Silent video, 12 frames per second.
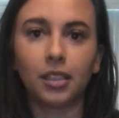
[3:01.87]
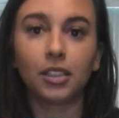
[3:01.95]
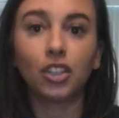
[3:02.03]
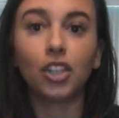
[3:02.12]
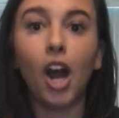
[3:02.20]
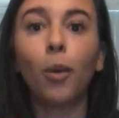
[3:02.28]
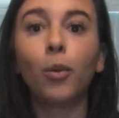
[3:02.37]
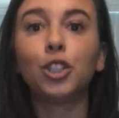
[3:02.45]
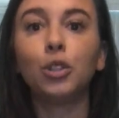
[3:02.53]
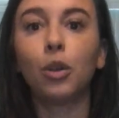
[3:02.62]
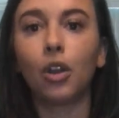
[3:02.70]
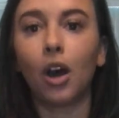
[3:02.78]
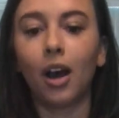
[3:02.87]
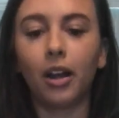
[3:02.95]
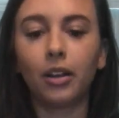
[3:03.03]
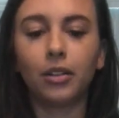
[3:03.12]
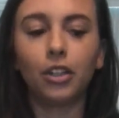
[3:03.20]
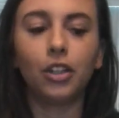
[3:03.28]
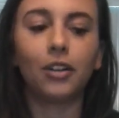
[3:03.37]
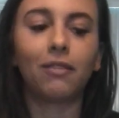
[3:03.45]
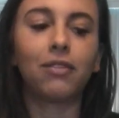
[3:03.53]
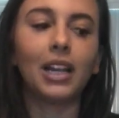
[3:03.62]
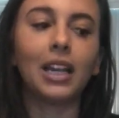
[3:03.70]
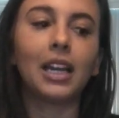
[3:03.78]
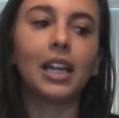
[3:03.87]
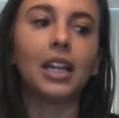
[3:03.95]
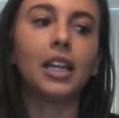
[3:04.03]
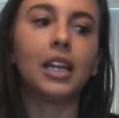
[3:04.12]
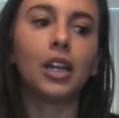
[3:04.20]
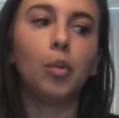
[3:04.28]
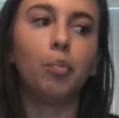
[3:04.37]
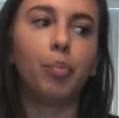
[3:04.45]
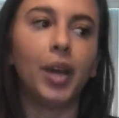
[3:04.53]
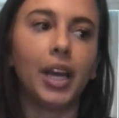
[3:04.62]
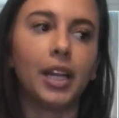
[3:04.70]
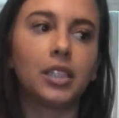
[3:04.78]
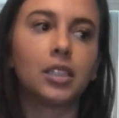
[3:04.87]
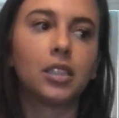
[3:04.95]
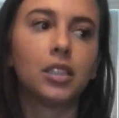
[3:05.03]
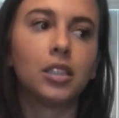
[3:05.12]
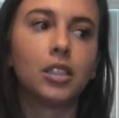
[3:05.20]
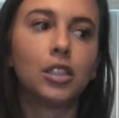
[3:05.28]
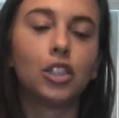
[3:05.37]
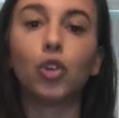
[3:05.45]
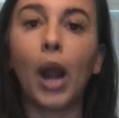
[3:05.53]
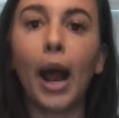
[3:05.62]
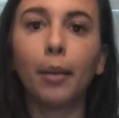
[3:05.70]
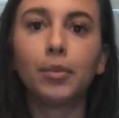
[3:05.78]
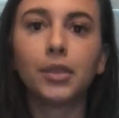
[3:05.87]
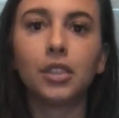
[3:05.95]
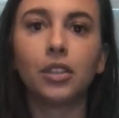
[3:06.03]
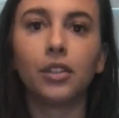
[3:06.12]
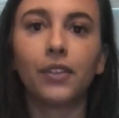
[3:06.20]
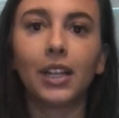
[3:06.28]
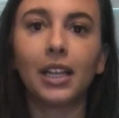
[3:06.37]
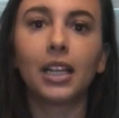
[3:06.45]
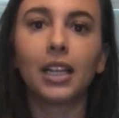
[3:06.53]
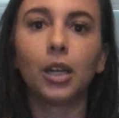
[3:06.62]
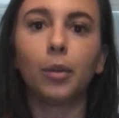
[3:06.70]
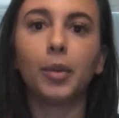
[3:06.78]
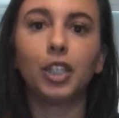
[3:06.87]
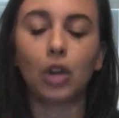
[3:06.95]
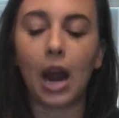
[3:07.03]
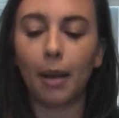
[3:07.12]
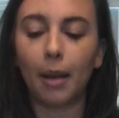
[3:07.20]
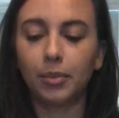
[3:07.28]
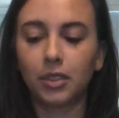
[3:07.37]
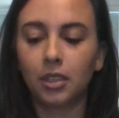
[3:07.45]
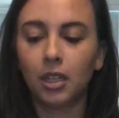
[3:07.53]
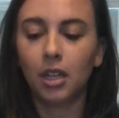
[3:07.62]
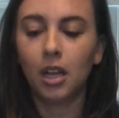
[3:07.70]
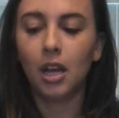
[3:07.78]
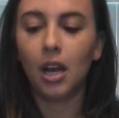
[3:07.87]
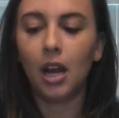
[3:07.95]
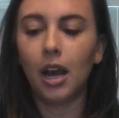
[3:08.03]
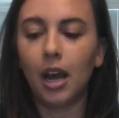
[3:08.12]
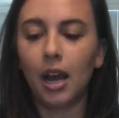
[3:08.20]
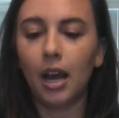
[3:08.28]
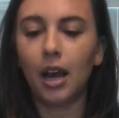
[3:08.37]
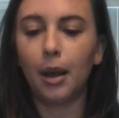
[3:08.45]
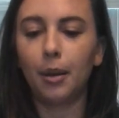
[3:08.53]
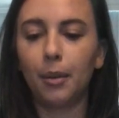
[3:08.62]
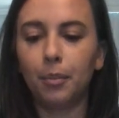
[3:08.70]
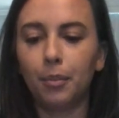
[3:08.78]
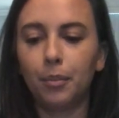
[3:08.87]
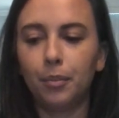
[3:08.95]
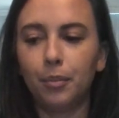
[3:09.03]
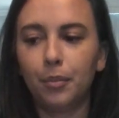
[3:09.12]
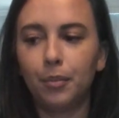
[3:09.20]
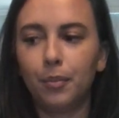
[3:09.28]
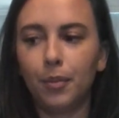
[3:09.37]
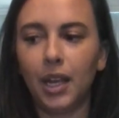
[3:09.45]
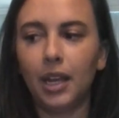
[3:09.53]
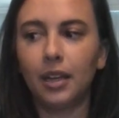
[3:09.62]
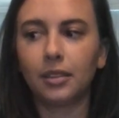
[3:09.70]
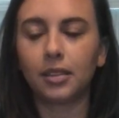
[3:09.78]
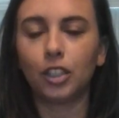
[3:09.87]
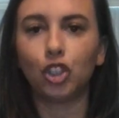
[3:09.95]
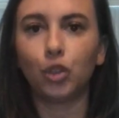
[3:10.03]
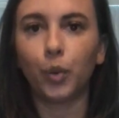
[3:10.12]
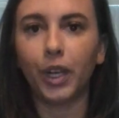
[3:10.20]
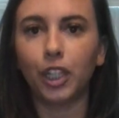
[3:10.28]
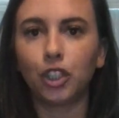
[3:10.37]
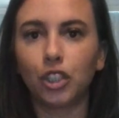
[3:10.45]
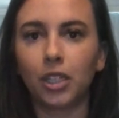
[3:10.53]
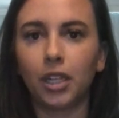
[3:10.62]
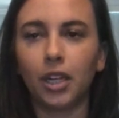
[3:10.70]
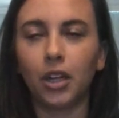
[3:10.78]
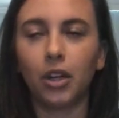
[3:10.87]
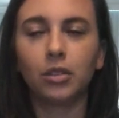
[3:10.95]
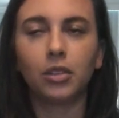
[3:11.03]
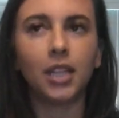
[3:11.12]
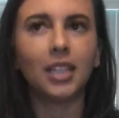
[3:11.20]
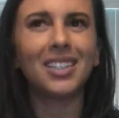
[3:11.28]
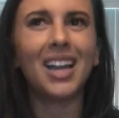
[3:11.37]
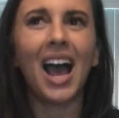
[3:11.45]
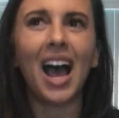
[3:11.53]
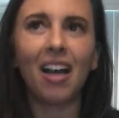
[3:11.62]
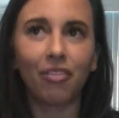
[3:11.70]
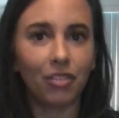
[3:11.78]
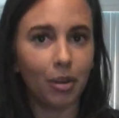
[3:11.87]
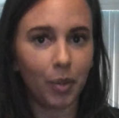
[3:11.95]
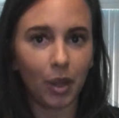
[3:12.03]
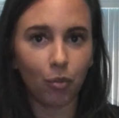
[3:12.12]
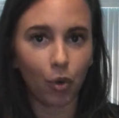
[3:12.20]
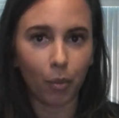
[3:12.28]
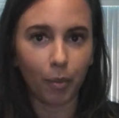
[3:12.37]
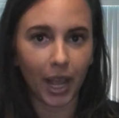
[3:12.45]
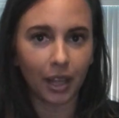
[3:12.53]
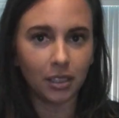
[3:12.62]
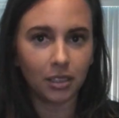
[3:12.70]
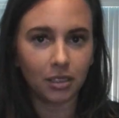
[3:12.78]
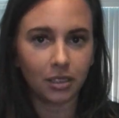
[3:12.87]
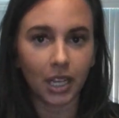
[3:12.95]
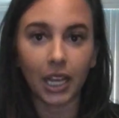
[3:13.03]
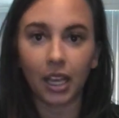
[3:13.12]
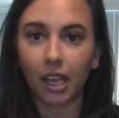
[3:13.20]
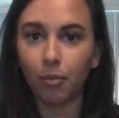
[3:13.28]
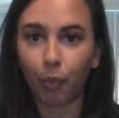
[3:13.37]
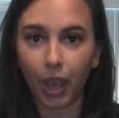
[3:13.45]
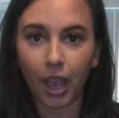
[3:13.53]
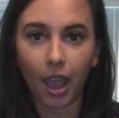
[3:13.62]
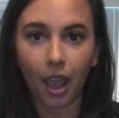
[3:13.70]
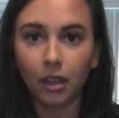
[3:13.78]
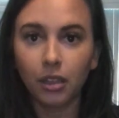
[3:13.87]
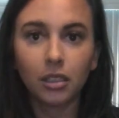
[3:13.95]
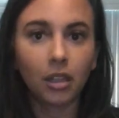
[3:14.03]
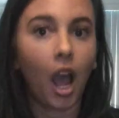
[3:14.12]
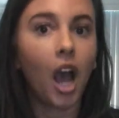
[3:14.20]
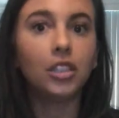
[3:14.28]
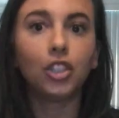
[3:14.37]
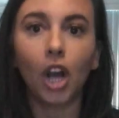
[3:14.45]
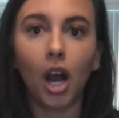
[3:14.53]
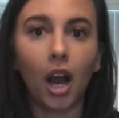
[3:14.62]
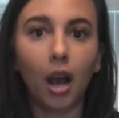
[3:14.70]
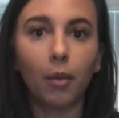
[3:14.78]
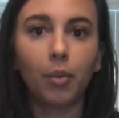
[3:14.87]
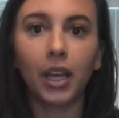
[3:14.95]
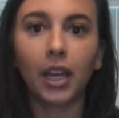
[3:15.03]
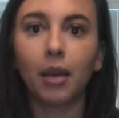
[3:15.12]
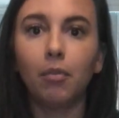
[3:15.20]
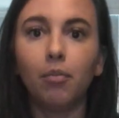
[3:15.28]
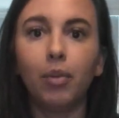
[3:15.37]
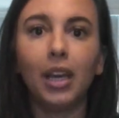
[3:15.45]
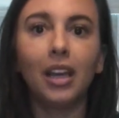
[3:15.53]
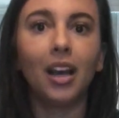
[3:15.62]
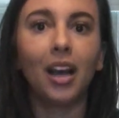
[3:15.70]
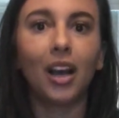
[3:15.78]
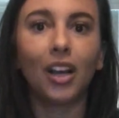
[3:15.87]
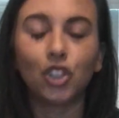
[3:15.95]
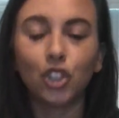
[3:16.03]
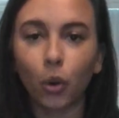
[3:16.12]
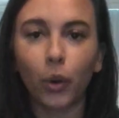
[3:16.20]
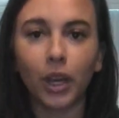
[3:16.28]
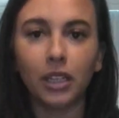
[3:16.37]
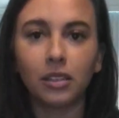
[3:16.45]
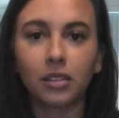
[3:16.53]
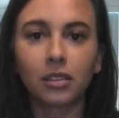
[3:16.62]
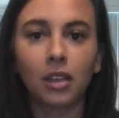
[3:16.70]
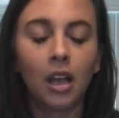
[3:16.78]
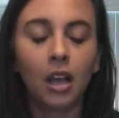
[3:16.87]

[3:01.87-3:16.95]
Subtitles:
It's not what you thought. You're feeling a little bit trapped. You're feeling a little bit trapped in a situation here. Doesn't have to be romance. It can be a job. It can be a choice.